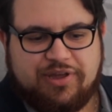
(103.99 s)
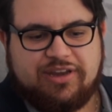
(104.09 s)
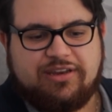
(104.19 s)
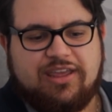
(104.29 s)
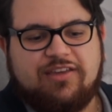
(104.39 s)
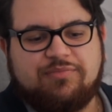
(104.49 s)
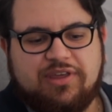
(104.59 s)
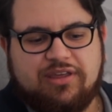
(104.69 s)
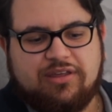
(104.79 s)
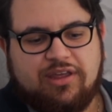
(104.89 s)
but it gave
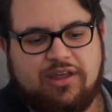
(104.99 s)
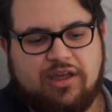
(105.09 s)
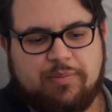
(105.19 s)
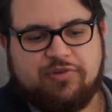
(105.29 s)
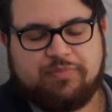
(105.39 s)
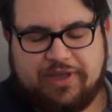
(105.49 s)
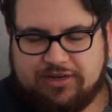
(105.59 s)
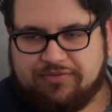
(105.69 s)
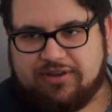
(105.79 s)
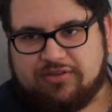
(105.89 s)
me a
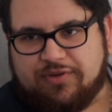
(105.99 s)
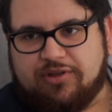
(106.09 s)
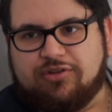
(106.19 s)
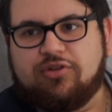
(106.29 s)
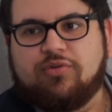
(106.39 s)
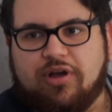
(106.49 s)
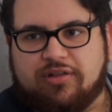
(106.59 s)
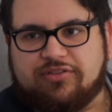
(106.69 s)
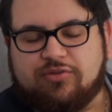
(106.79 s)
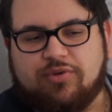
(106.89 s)
perspective that is very nuanced,